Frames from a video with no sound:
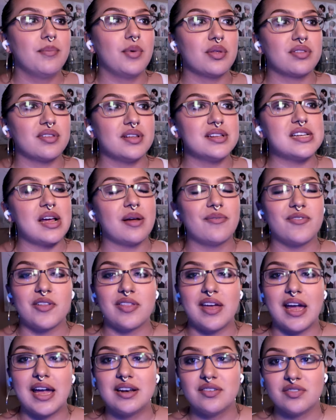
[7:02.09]
most of the time for
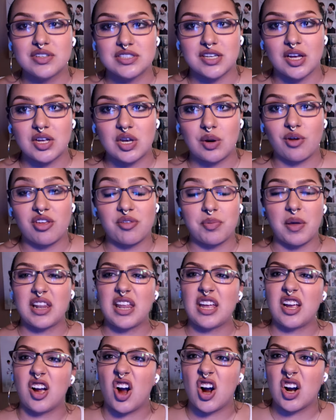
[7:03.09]
the end of a song you expect
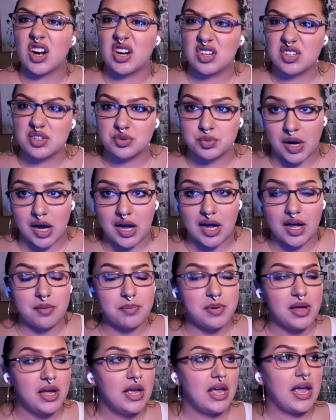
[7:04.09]
like a harder drop